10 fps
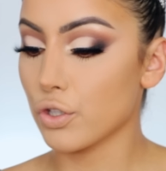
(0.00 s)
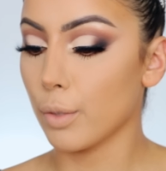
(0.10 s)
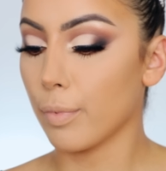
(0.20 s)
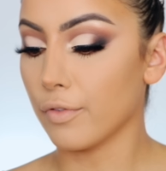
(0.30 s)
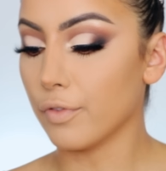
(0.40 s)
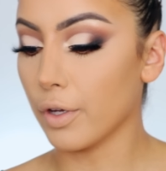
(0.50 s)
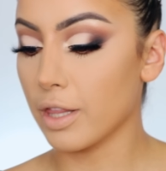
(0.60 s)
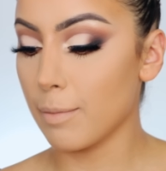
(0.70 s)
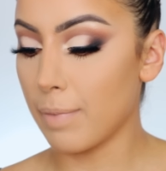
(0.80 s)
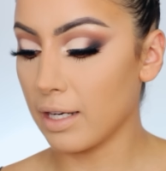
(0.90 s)
dupe for
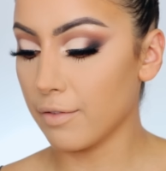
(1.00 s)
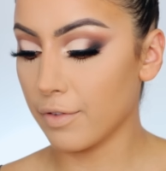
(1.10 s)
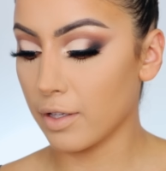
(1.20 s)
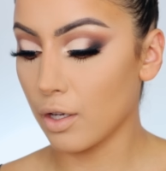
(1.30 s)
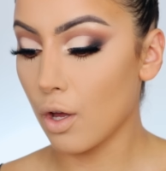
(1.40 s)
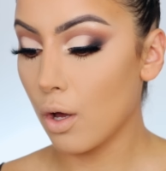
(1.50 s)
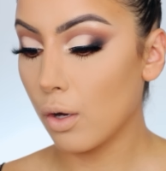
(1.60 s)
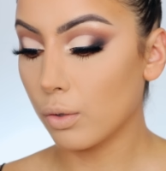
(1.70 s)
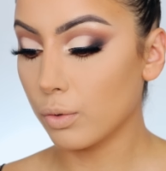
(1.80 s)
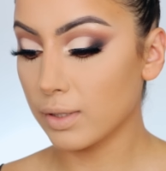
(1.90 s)
the Benefit
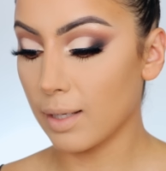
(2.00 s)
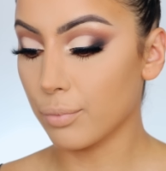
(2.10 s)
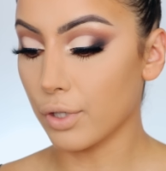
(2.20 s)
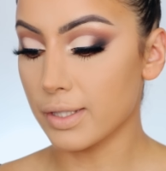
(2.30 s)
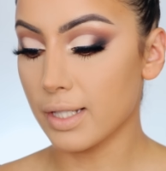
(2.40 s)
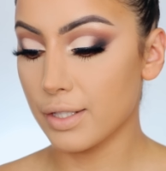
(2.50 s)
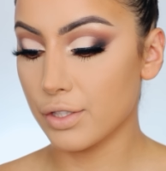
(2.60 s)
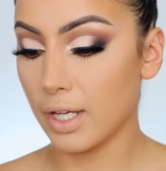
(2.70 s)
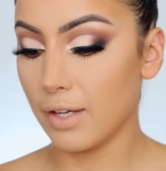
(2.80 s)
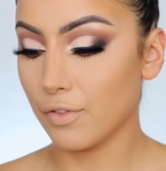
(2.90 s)
Hoola bronzer.
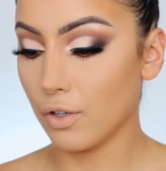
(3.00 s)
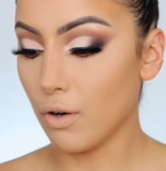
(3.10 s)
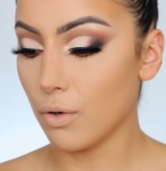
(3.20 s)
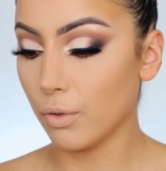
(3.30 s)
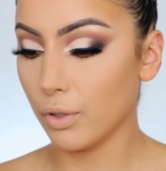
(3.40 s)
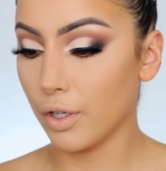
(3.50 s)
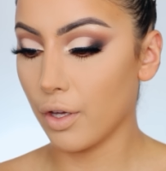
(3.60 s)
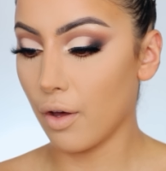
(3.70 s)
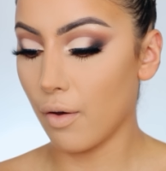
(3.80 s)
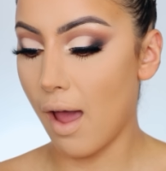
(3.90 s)
So if you're a Hoola
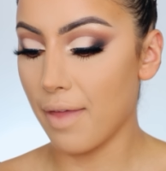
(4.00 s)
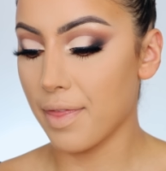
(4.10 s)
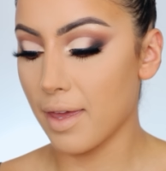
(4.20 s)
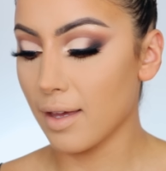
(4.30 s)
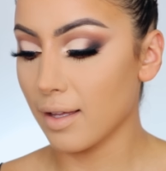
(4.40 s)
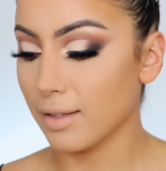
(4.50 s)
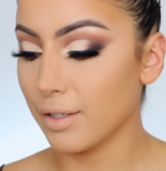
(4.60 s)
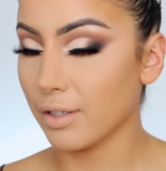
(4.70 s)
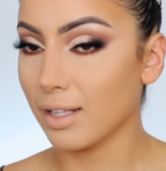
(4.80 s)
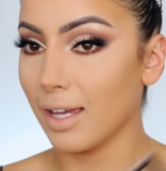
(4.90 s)
girl, I think
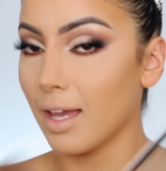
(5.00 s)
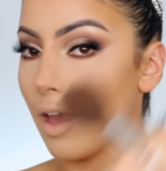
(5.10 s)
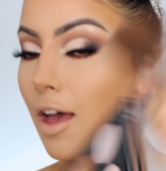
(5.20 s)
literally